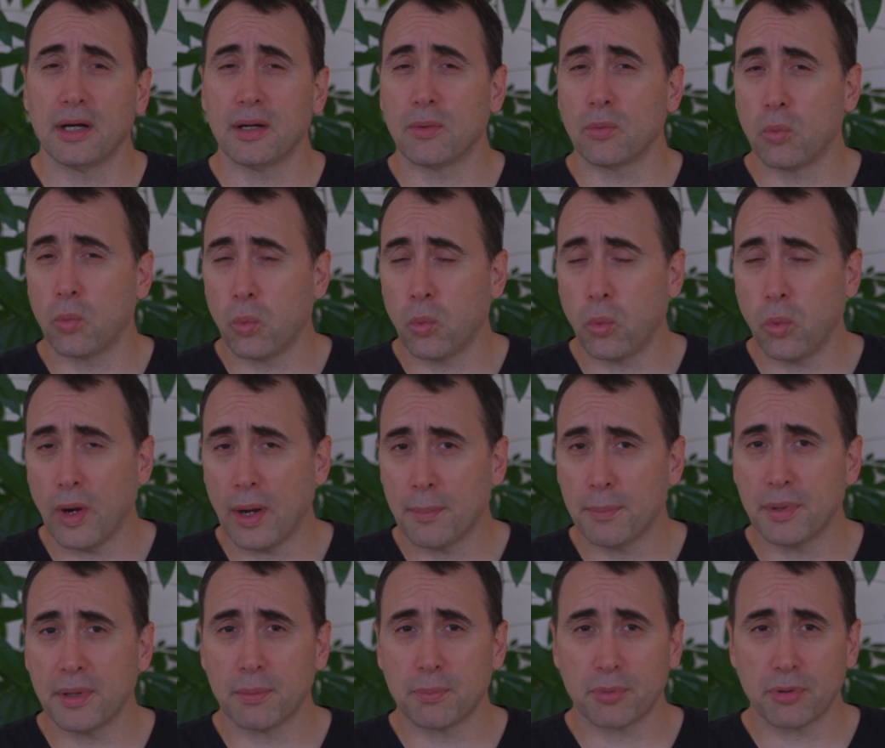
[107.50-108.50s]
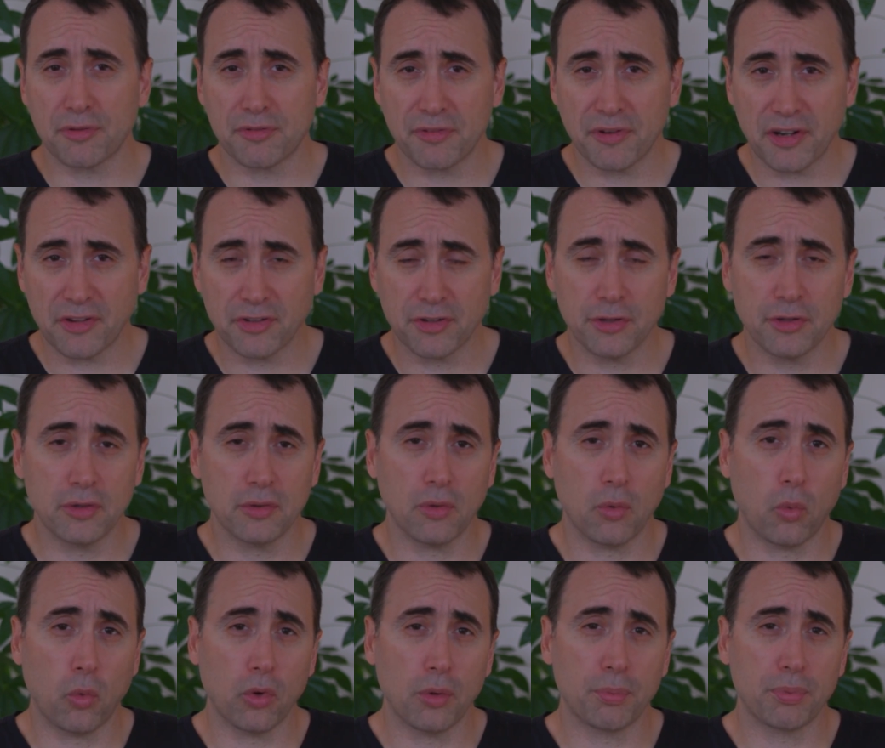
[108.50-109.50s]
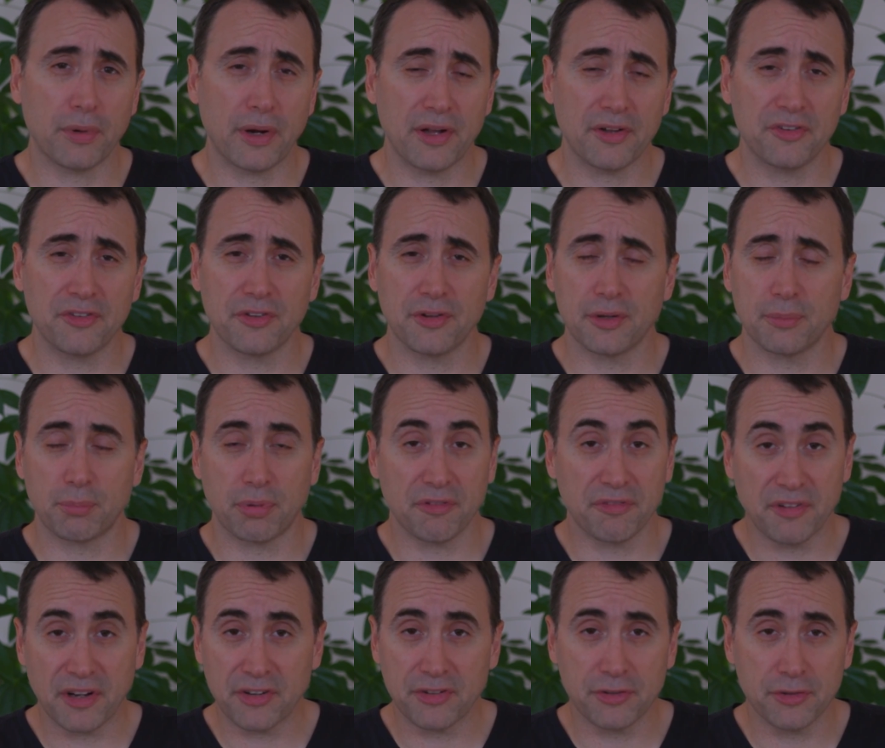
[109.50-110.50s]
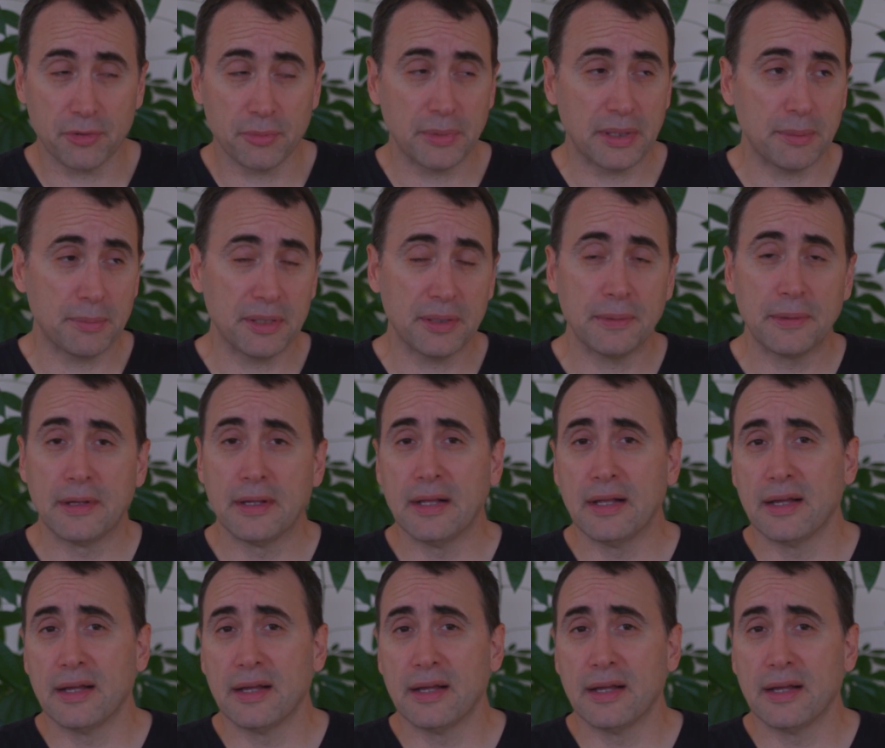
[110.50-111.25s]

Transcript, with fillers: web professional, WordPress professional, maybe,